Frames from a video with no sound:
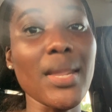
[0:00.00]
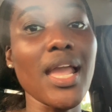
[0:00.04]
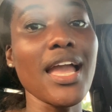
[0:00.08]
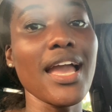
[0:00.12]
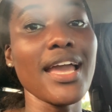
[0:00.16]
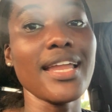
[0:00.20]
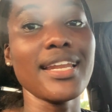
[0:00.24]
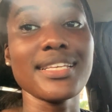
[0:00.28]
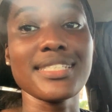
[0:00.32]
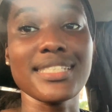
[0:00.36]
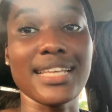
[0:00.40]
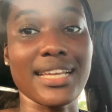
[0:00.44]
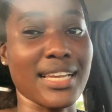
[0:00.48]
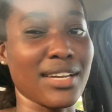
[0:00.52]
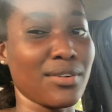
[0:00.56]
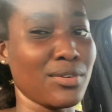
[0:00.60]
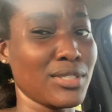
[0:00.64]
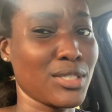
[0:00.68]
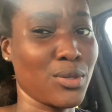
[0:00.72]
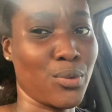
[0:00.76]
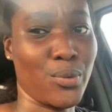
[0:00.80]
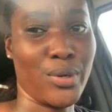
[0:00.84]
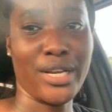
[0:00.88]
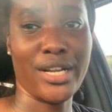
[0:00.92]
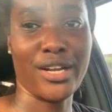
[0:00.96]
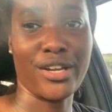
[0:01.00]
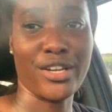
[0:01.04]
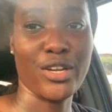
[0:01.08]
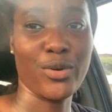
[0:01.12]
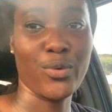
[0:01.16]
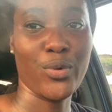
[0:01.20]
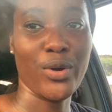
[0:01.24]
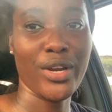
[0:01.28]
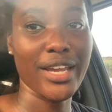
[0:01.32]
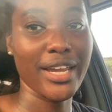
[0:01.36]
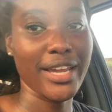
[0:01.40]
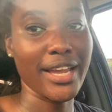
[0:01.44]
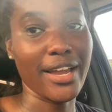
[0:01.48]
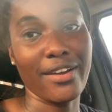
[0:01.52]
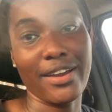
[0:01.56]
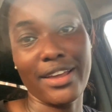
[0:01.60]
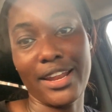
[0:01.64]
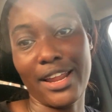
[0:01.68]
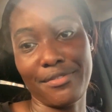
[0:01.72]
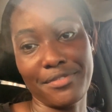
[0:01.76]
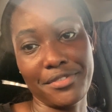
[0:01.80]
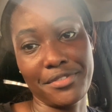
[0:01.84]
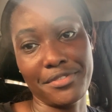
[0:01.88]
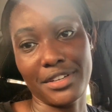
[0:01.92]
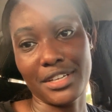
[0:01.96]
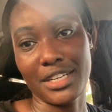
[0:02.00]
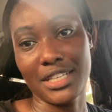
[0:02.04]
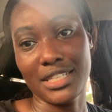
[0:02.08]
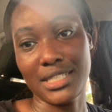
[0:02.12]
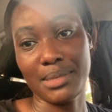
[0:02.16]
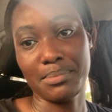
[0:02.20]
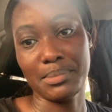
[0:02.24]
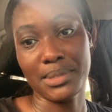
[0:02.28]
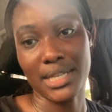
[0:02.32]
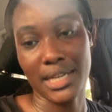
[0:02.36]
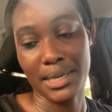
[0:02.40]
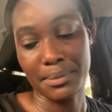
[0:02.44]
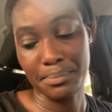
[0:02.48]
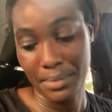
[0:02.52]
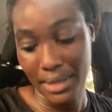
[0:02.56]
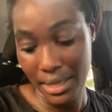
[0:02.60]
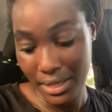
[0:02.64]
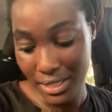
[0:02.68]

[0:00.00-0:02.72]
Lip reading: and it's like it was a workout. You're working out and having fun at the same time.